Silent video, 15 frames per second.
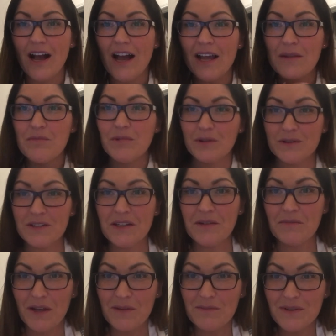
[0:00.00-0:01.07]
I'm
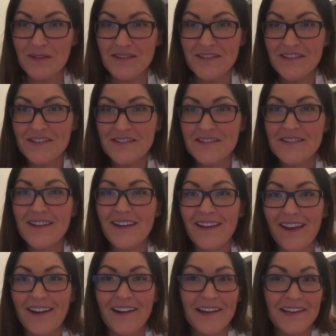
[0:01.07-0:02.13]
building my business,
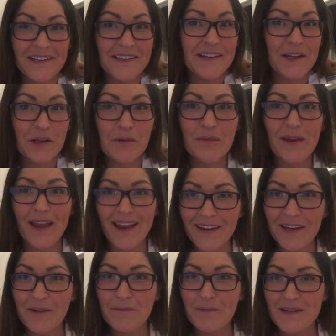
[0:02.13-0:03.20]
and I can help
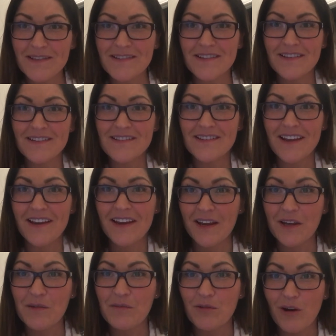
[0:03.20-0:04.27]
any business and
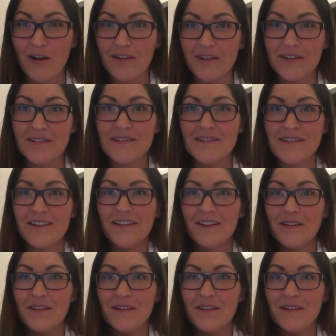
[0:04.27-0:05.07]
any product